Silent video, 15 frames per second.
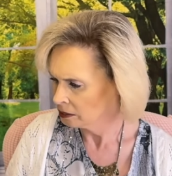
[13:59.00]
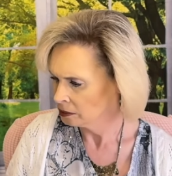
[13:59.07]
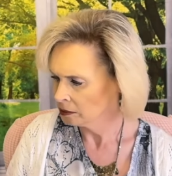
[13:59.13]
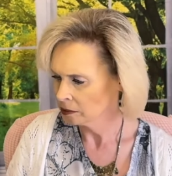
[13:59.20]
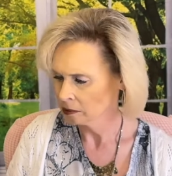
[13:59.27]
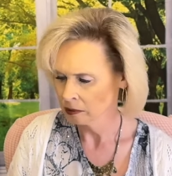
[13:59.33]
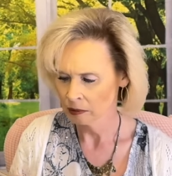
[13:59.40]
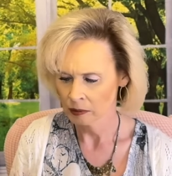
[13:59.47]

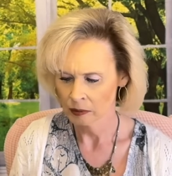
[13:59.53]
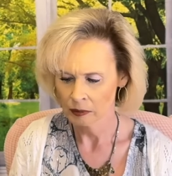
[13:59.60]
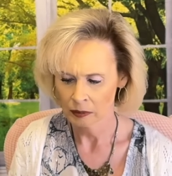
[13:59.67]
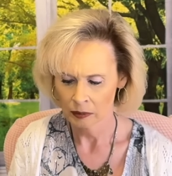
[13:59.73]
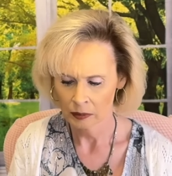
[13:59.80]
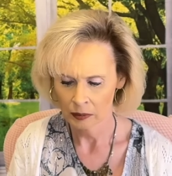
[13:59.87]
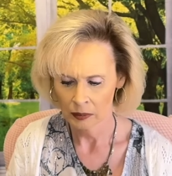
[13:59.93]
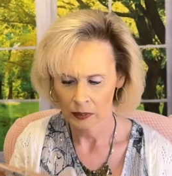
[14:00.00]

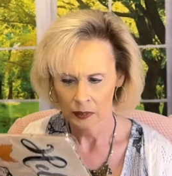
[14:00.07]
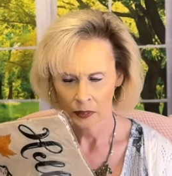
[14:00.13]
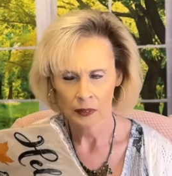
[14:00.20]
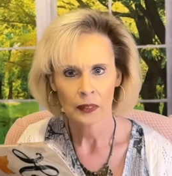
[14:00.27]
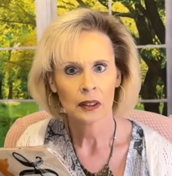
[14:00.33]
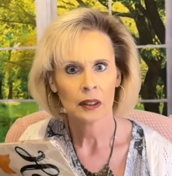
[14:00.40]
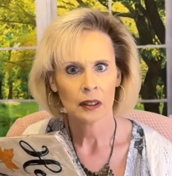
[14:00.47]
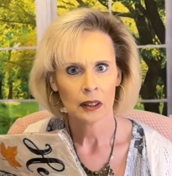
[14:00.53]

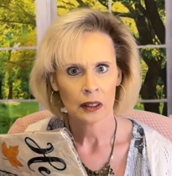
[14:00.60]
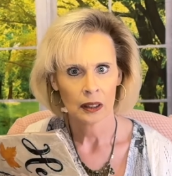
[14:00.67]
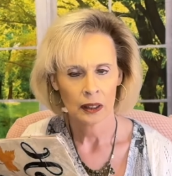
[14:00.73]
Nobody speaks.